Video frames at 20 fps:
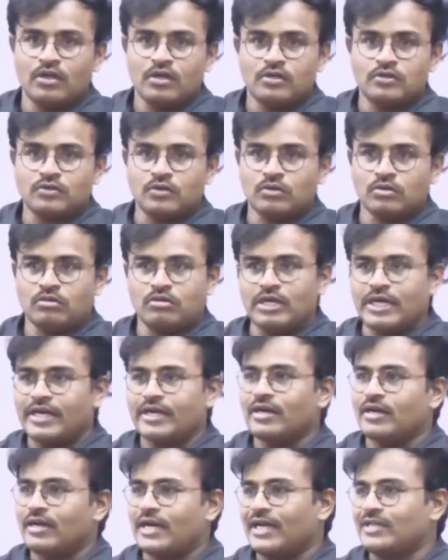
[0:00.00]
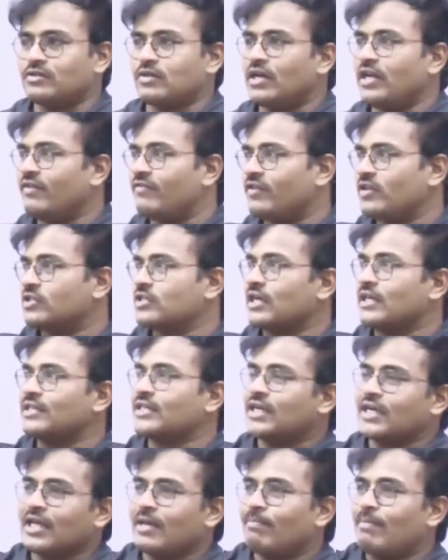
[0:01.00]
So there, naturally, if he is
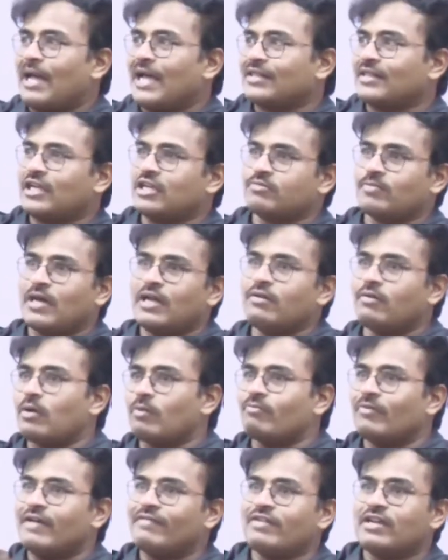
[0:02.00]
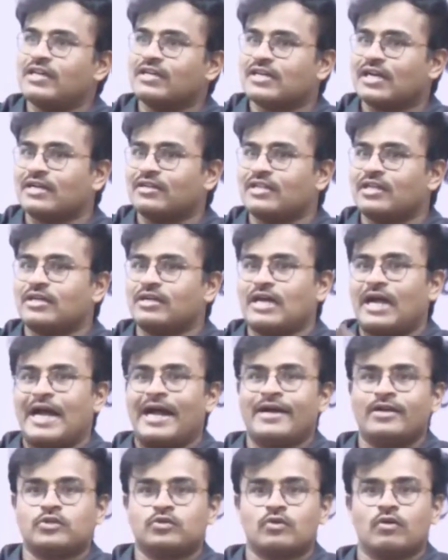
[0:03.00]
constructing a black Taj Mahal, why will he cut the
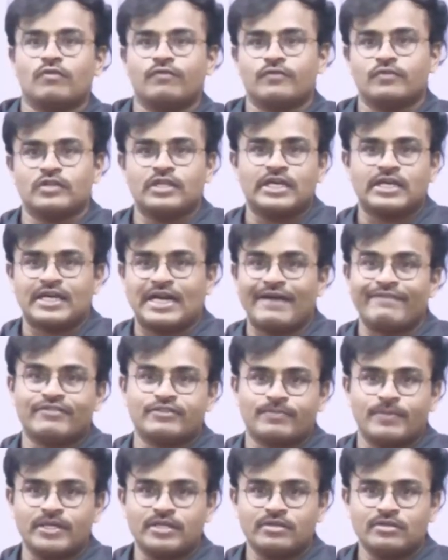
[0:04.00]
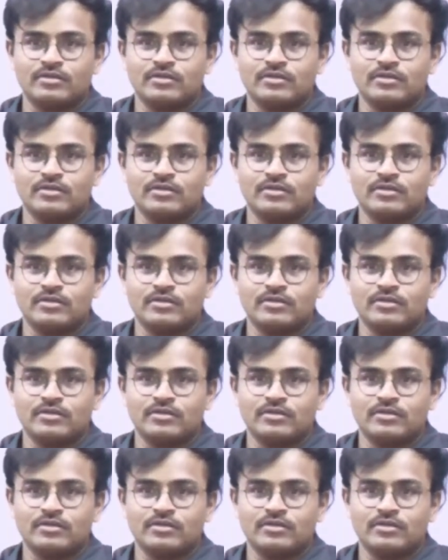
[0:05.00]
hands of the craftsmen?